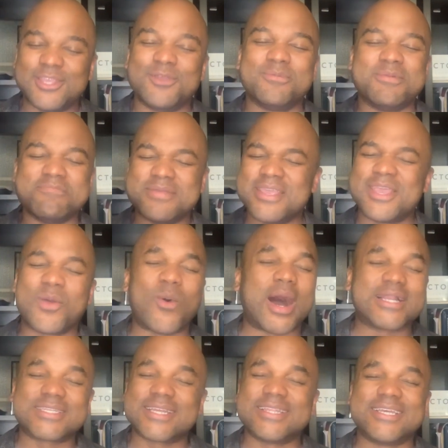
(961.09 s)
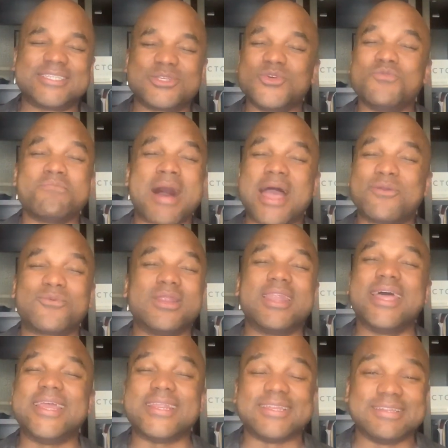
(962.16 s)
human being watching this who might
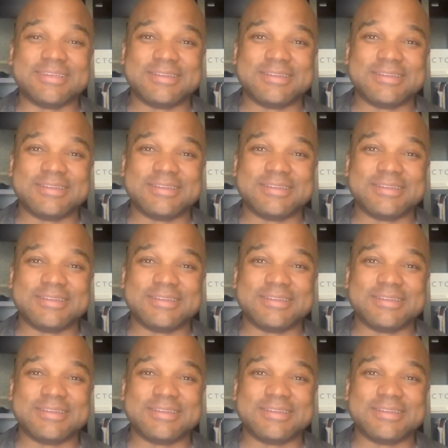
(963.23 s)
relate.